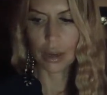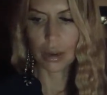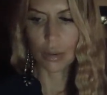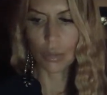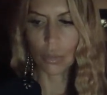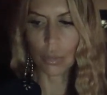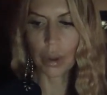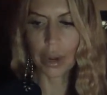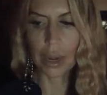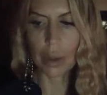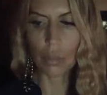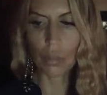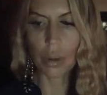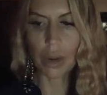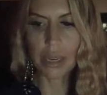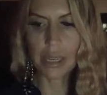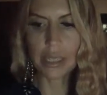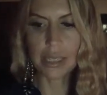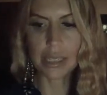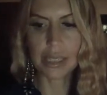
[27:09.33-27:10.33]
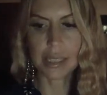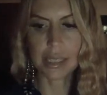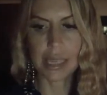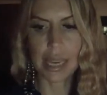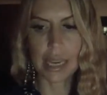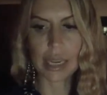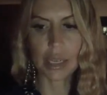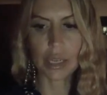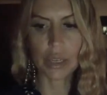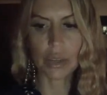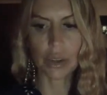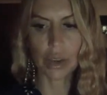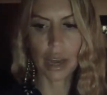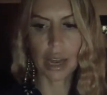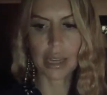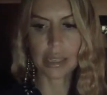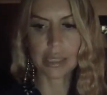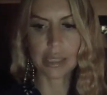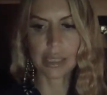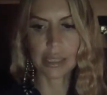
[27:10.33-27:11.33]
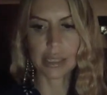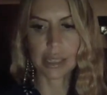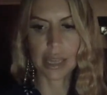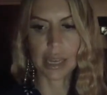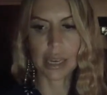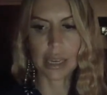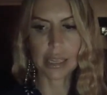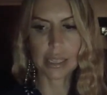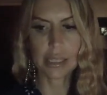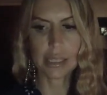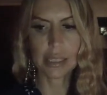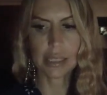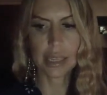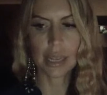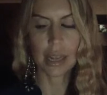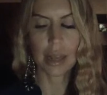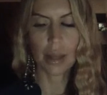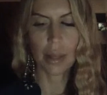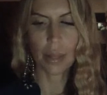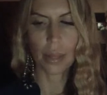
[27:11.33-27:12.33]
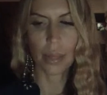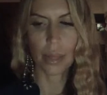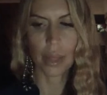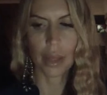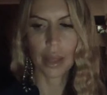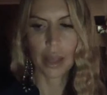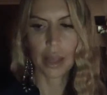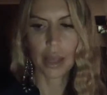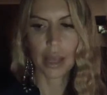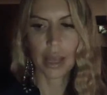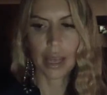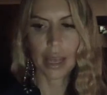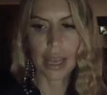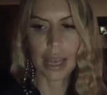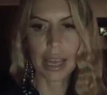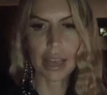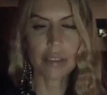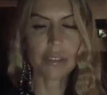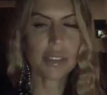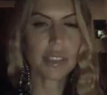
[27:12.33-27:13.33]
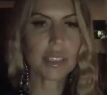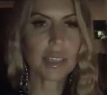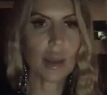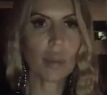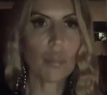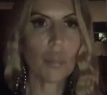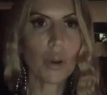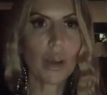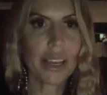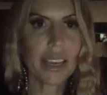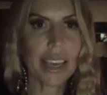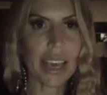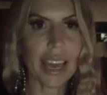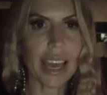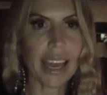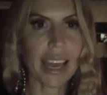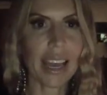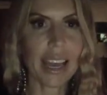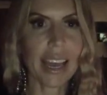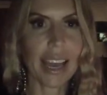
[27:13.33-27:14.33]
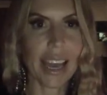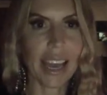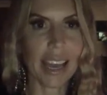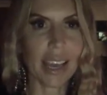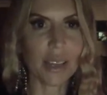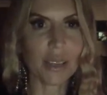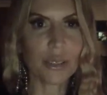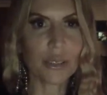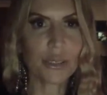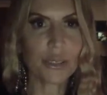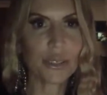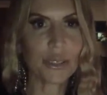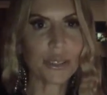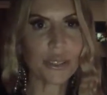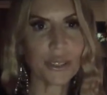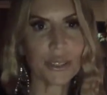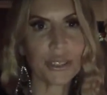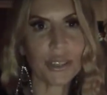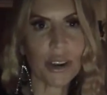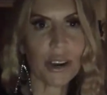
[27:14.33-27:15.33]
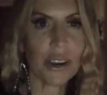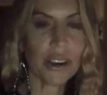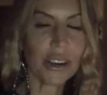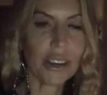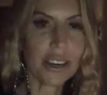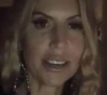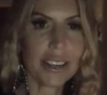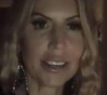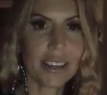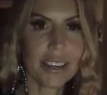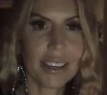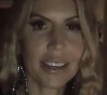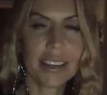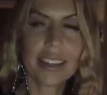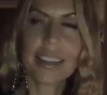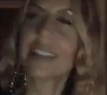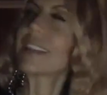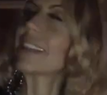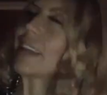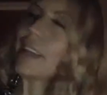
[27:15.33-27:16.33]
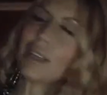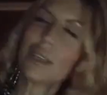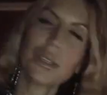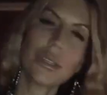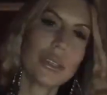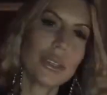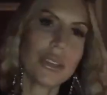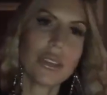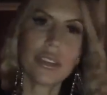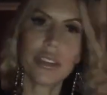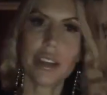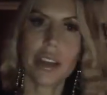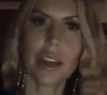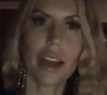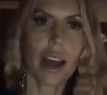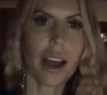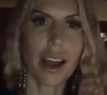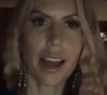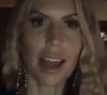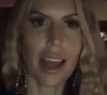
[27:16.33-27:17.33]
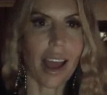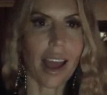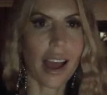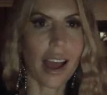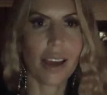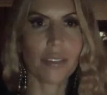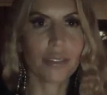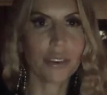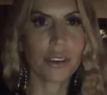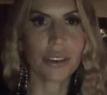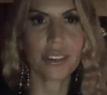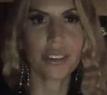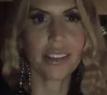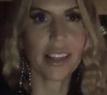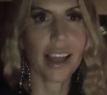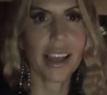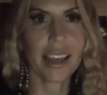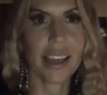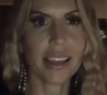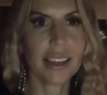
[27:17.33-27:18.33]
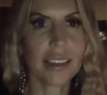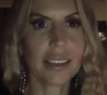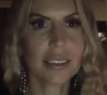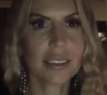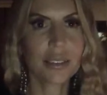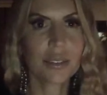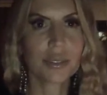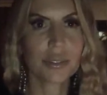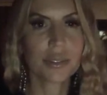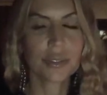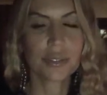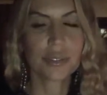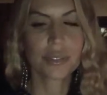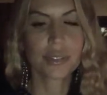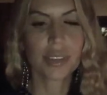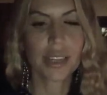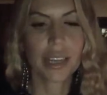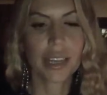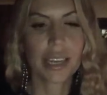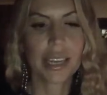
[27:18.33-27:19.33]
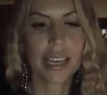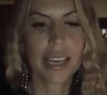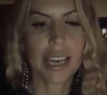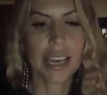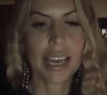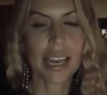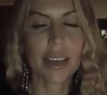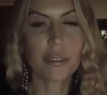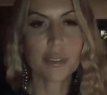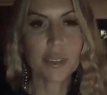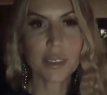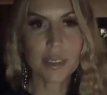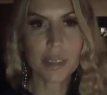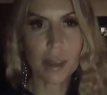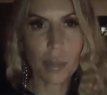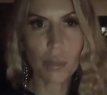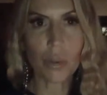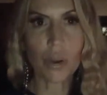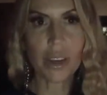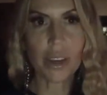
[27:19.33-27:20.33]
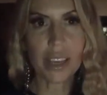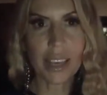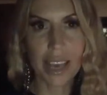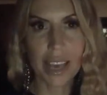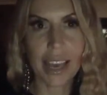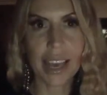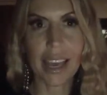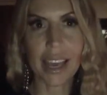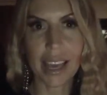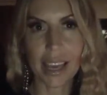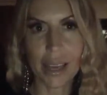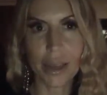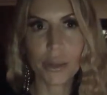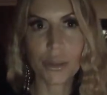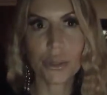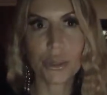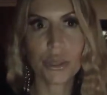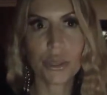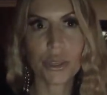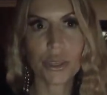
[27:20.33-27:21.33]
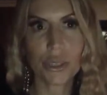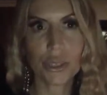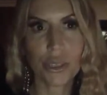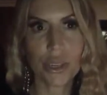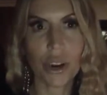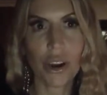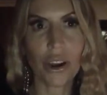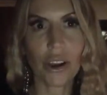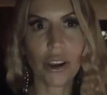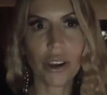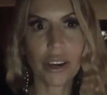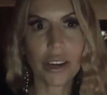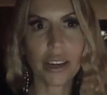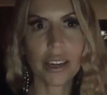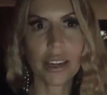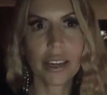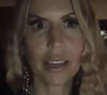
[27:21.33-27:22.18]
what I wanted to say to you guys is this: if someone can't handle your dark, they should not have your light. If someone can't handle your dark,